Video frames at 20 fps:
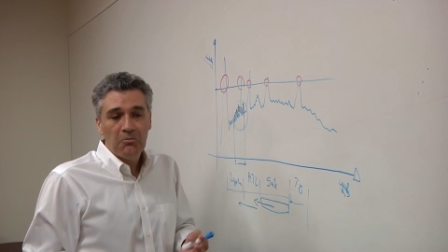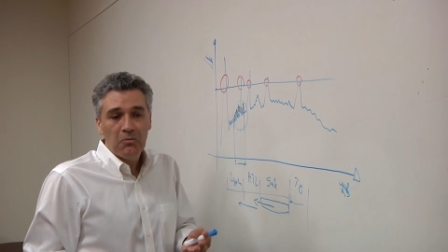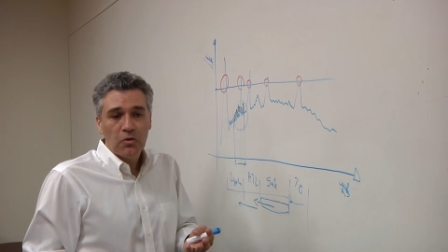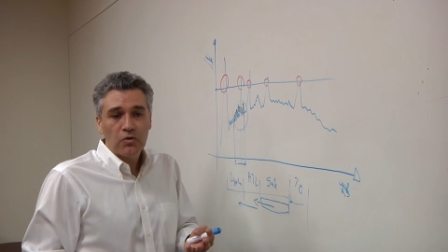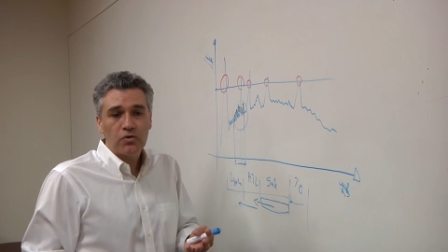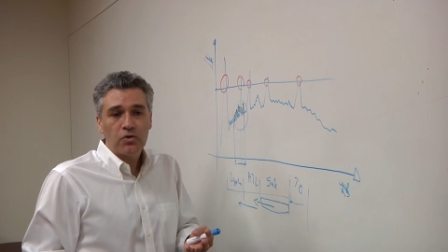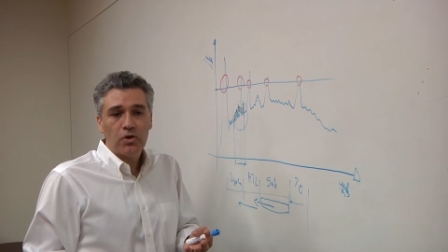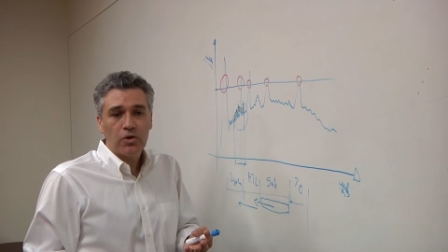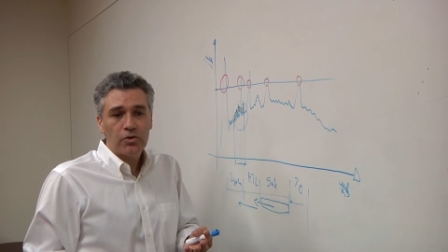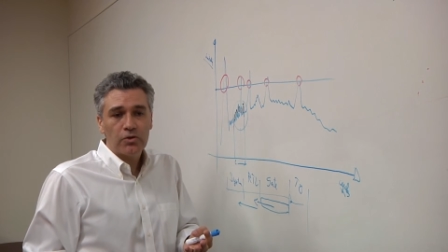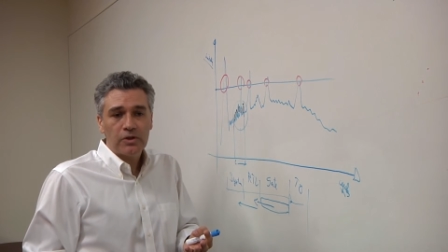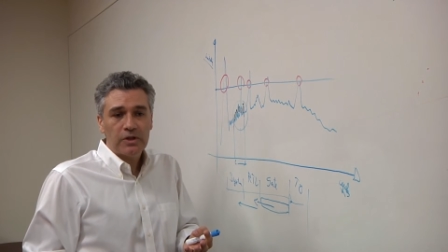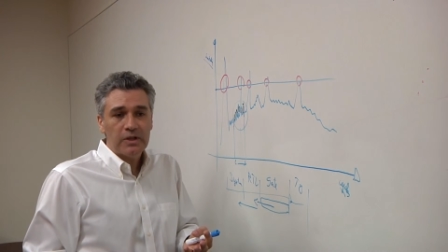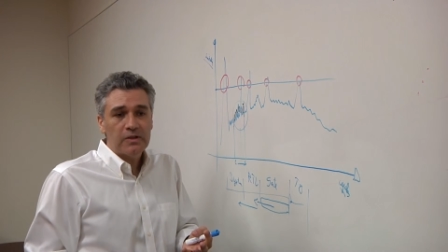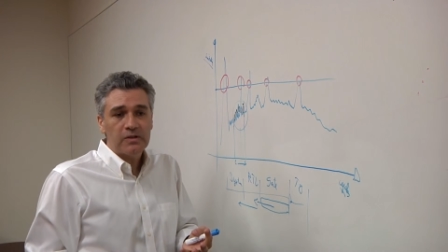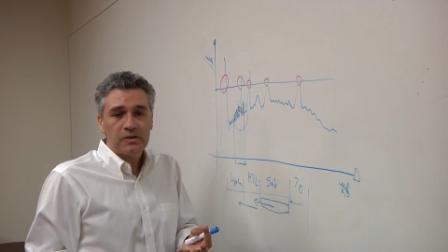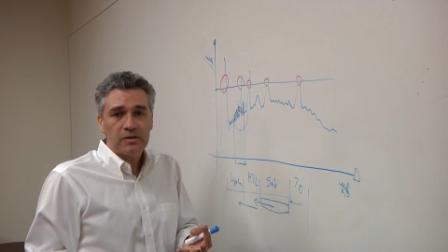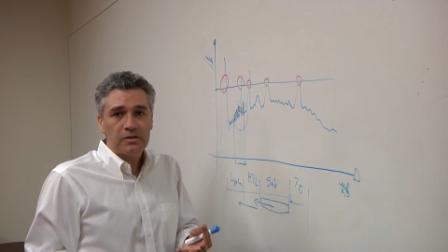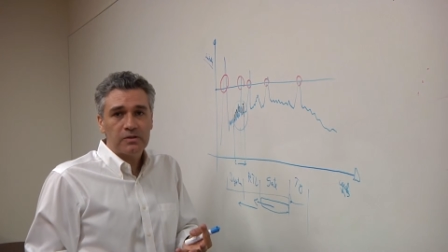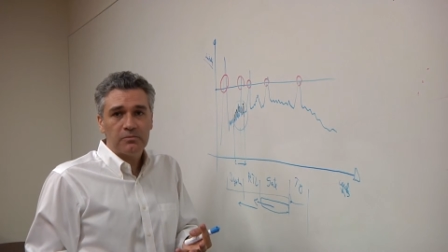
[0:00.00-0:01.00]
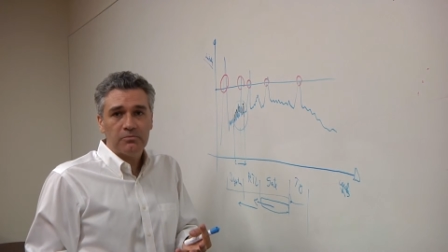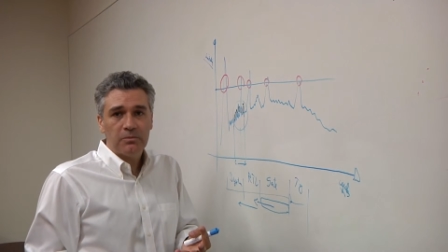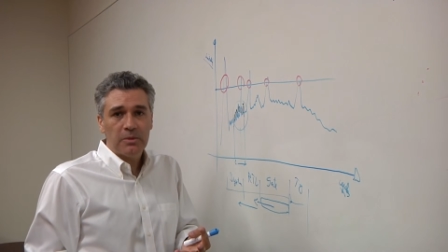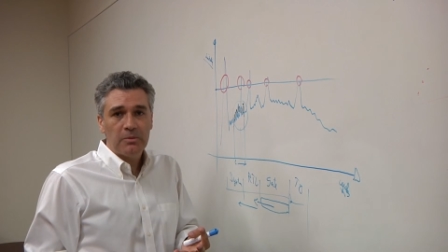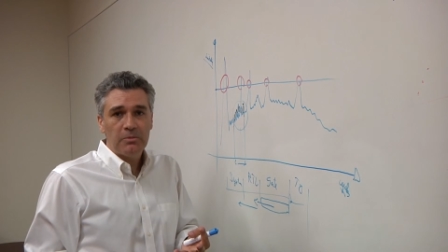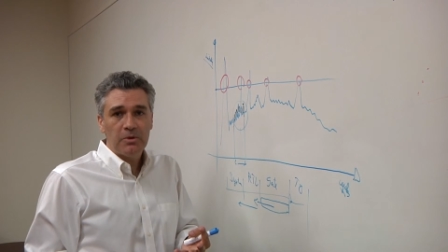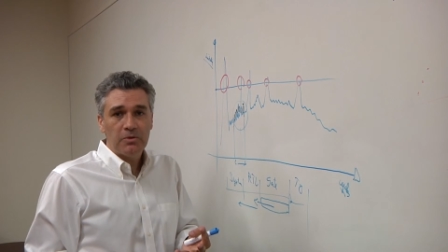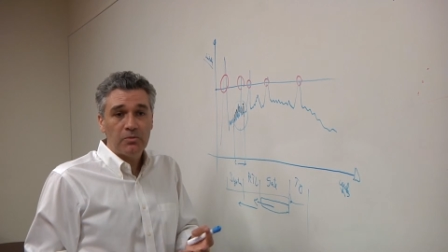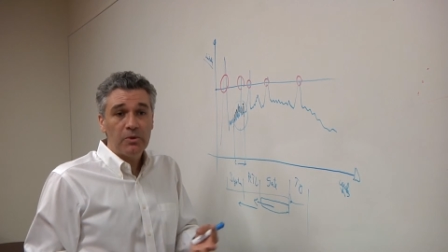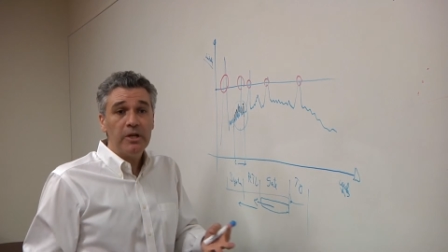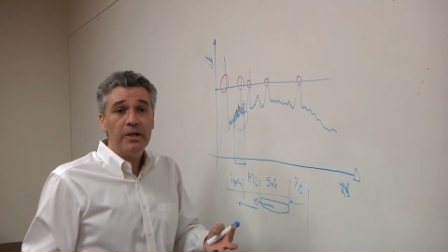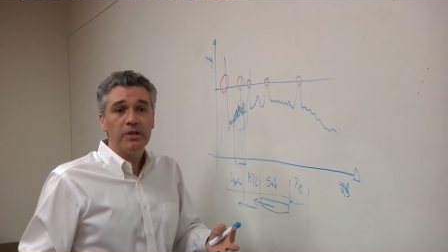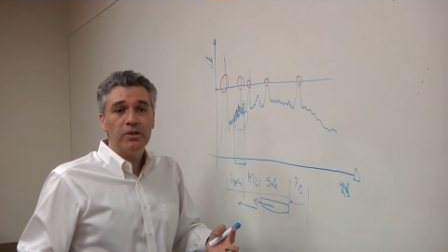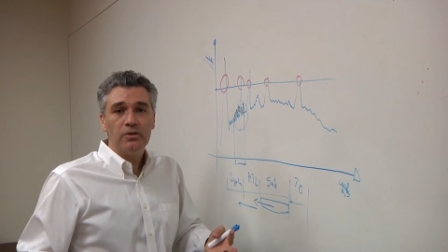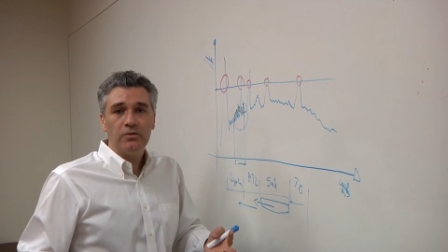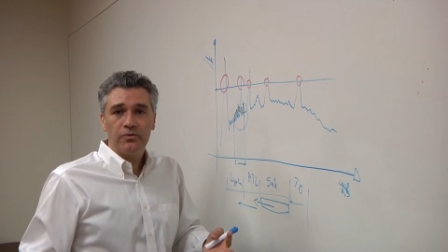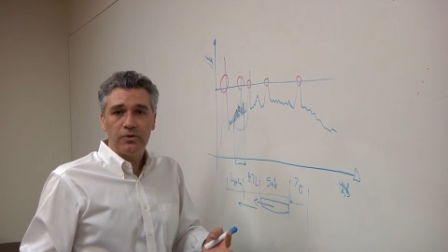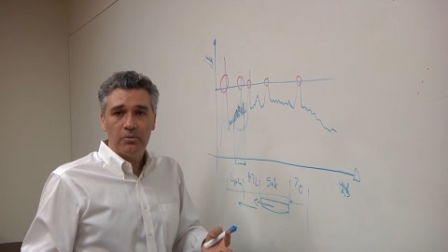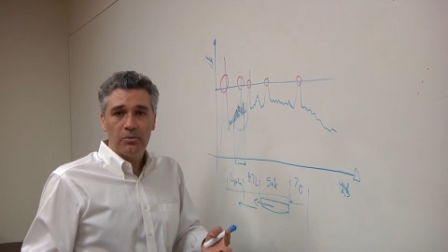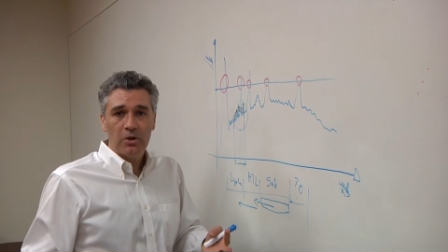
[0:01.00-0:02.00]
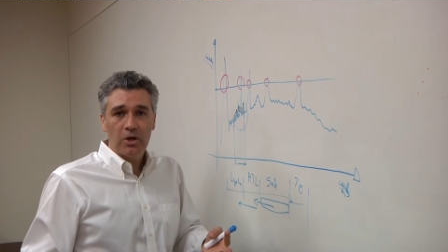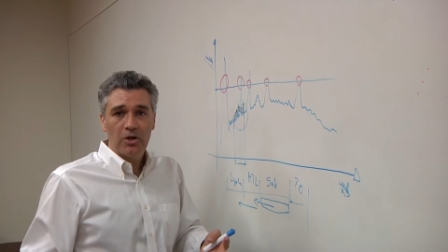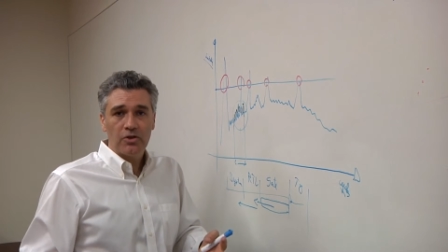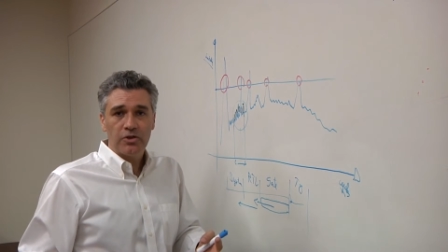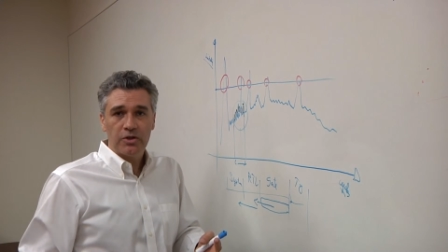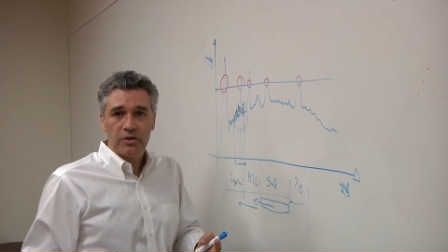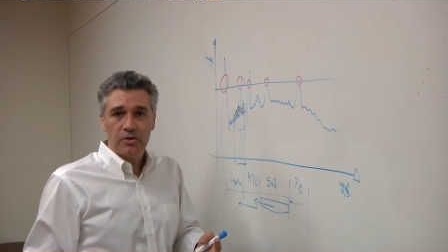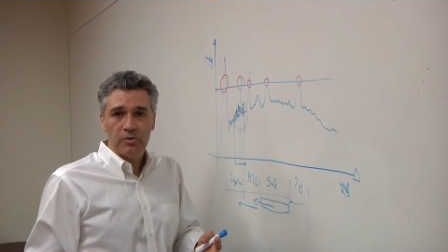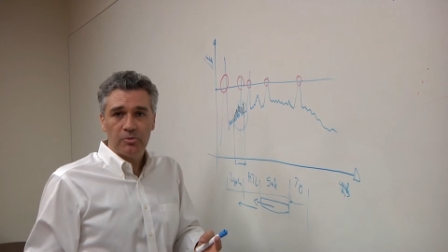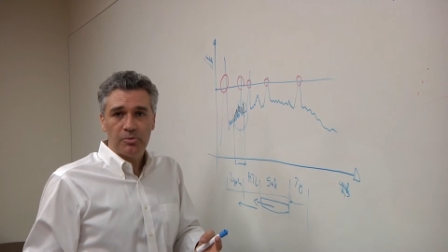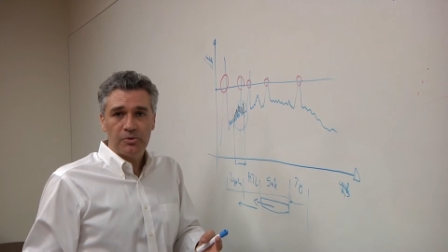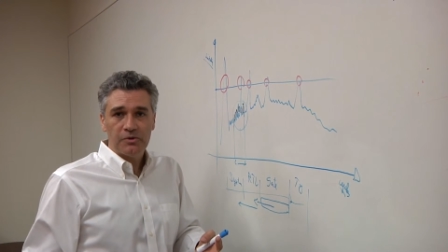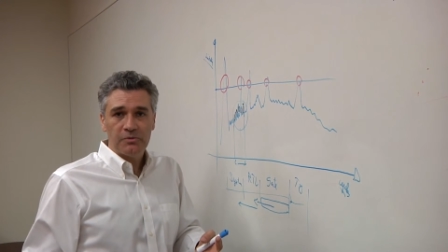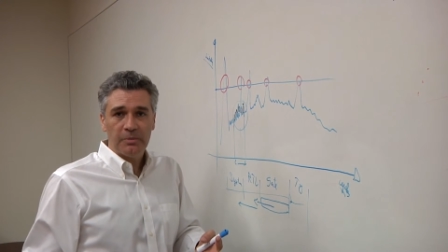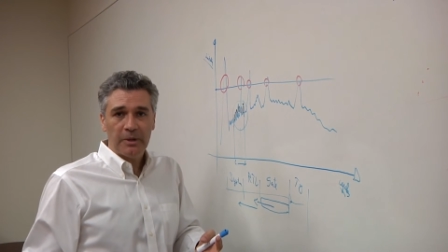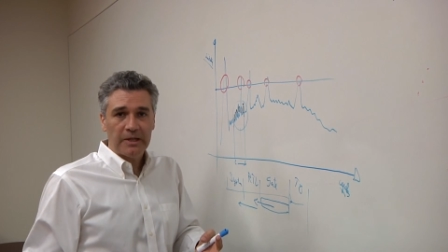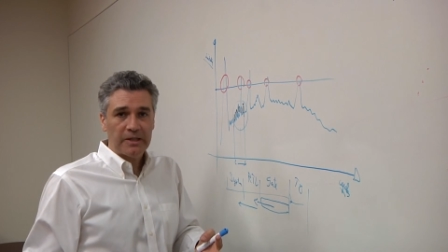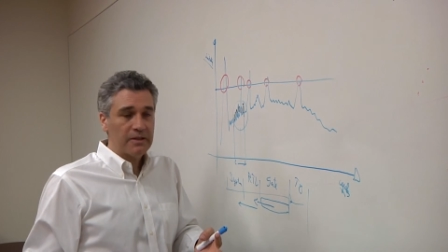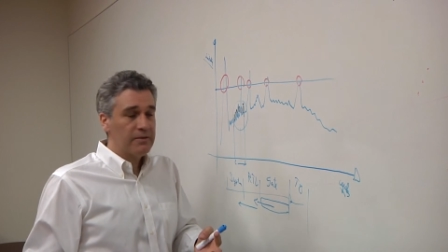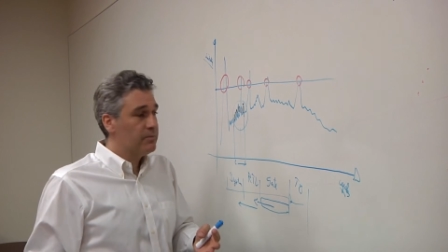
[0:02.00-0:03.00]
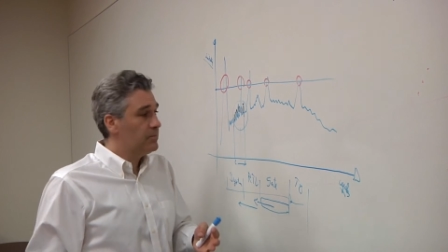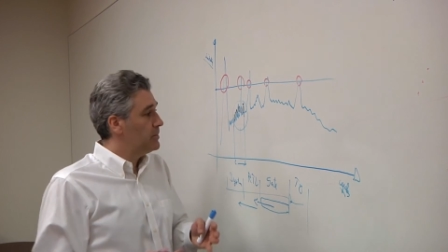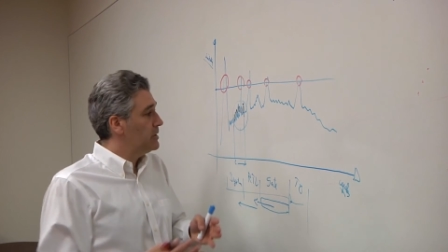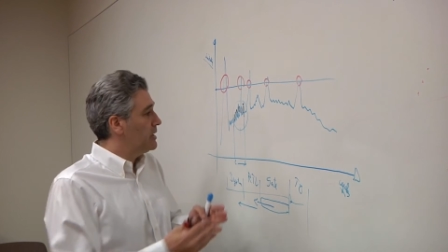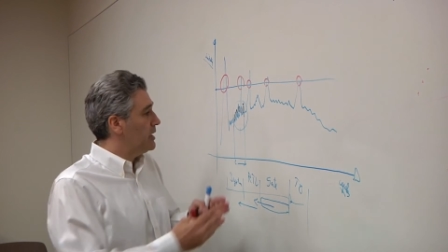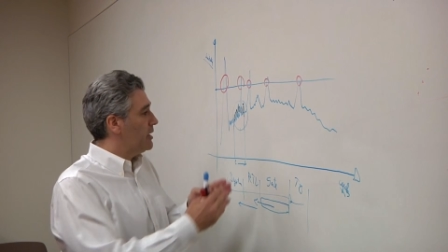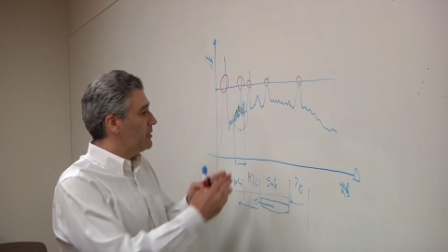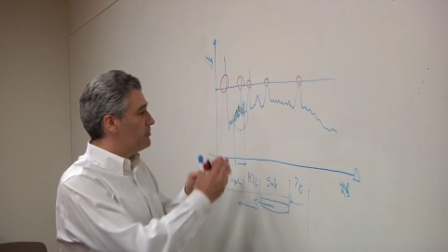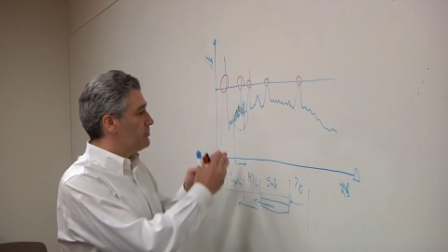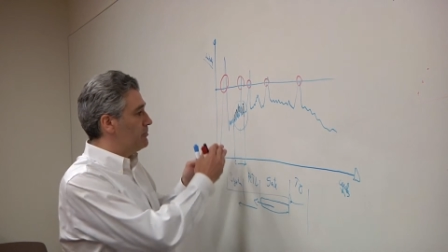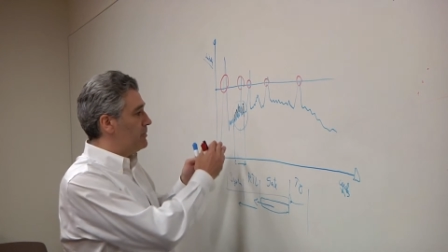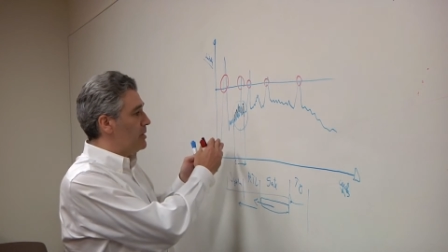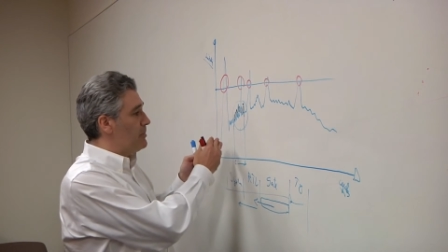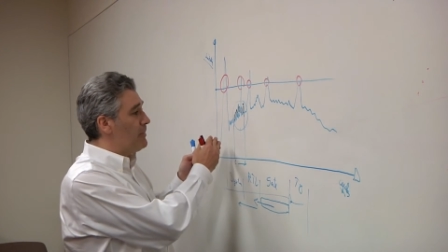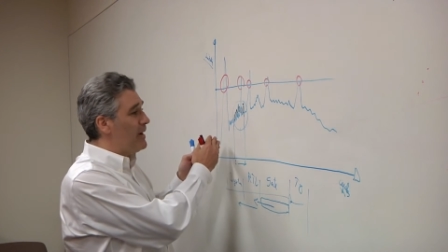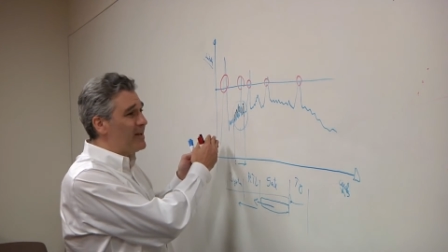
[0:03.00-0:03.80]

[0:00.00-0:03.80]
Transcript: Those corner cases may be really good from a logical perspective, but they